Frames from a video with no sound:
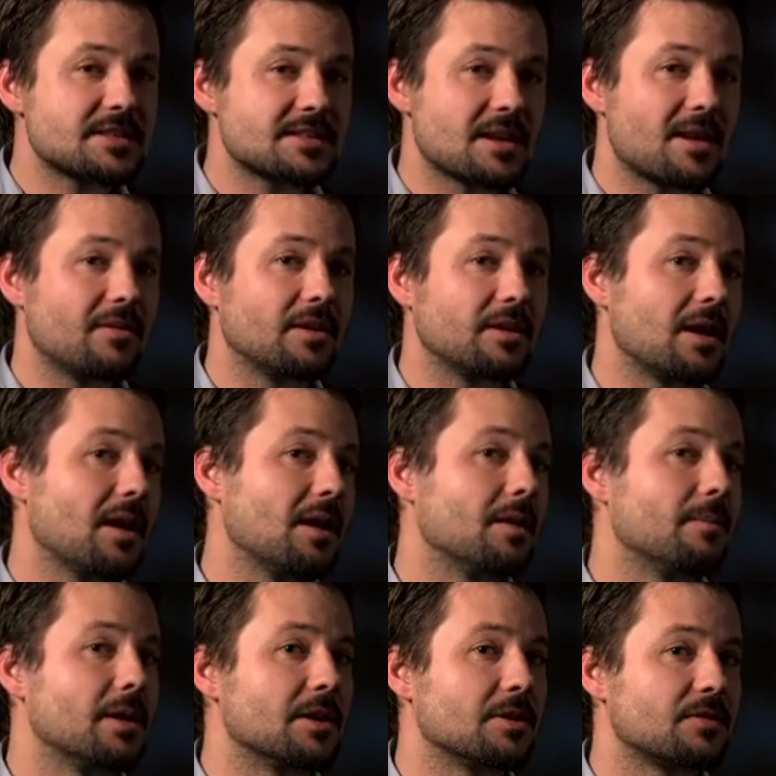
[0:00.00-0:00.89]
seven
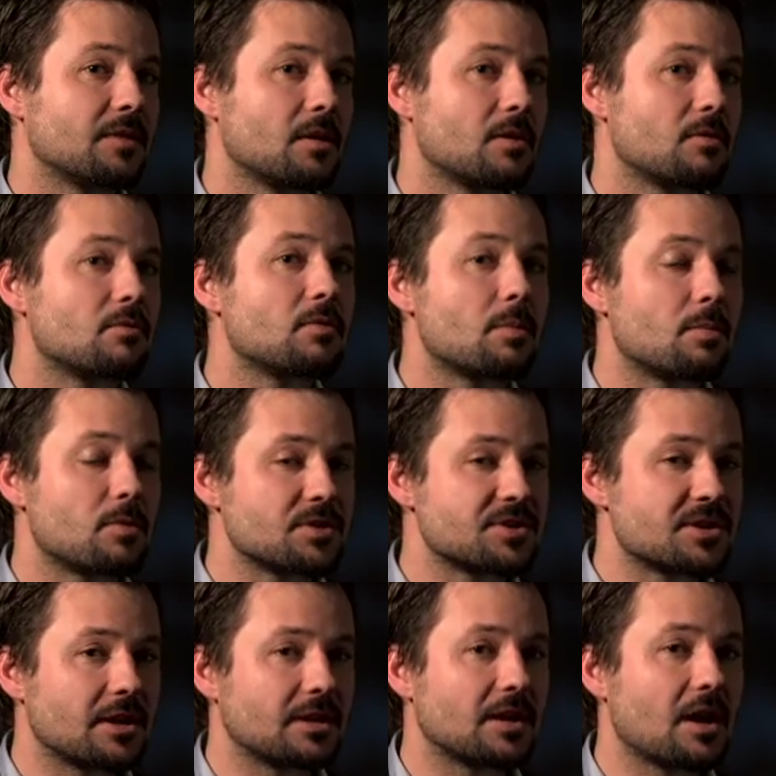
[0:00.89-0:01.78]
elements
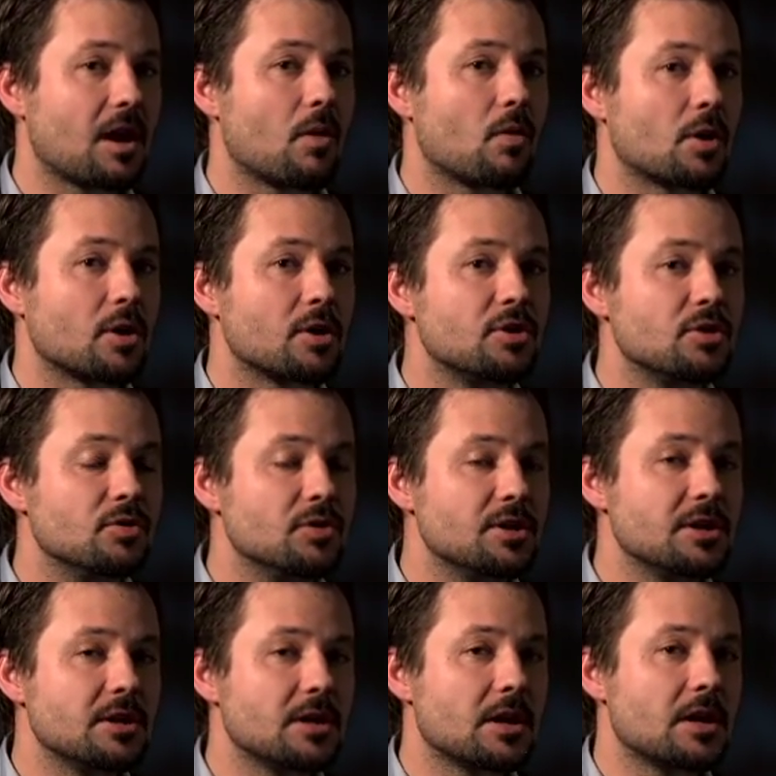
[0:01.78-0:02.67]
represent our
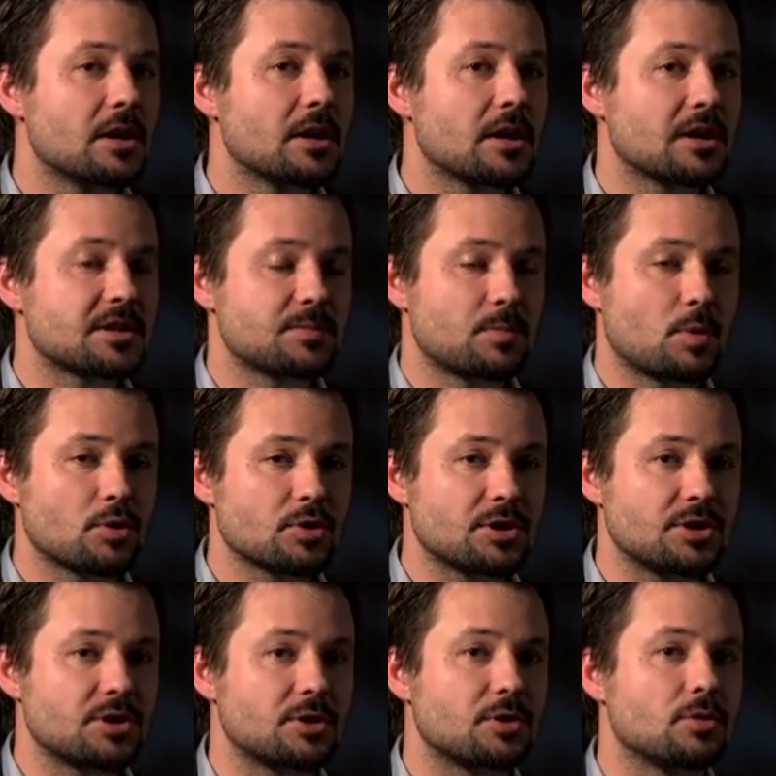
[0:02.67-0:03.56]
unique
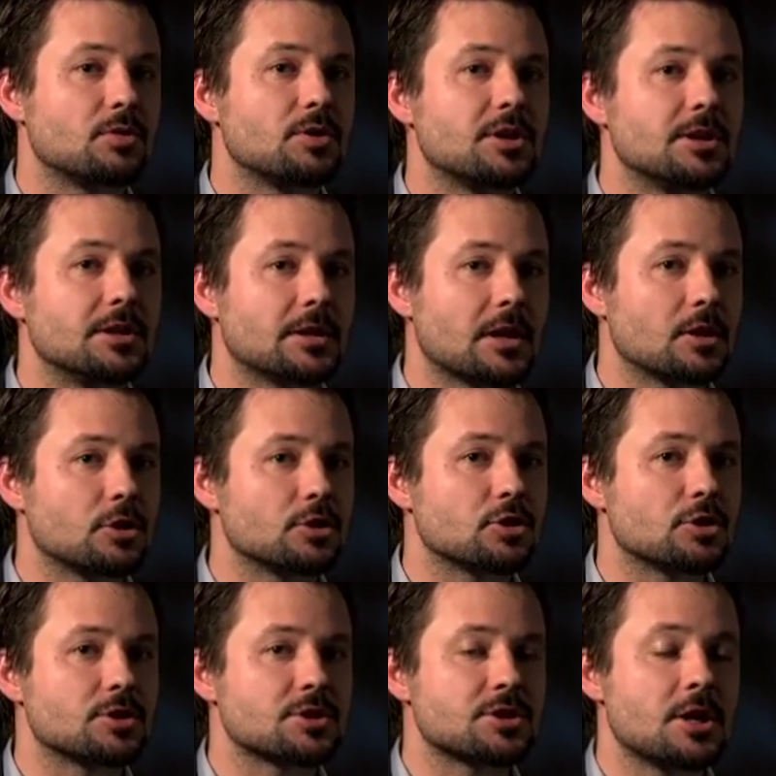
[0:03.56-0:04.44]
Kaspersky Security
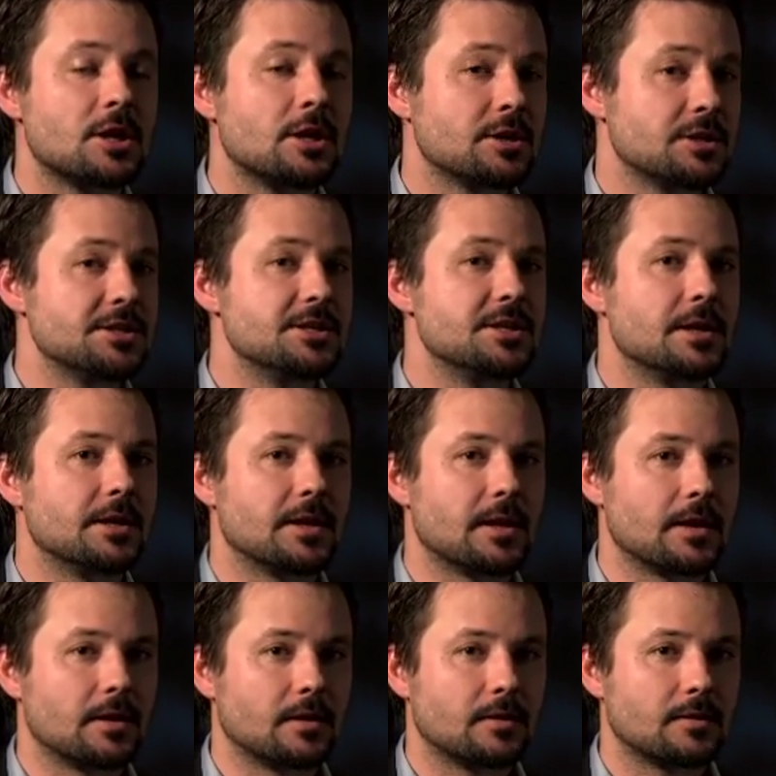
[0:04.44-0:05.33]
Intelligence
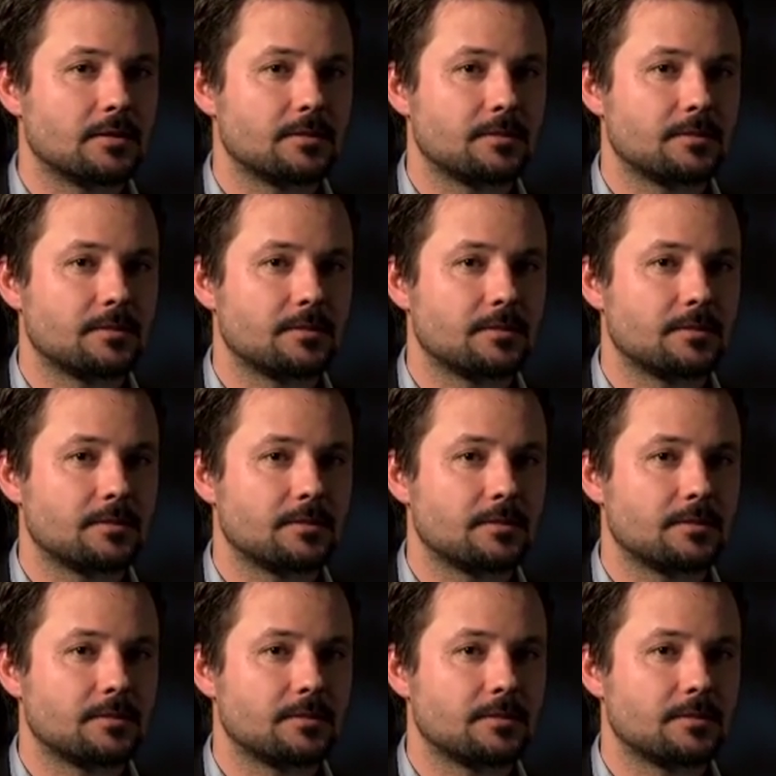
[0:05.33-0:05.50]
DNA.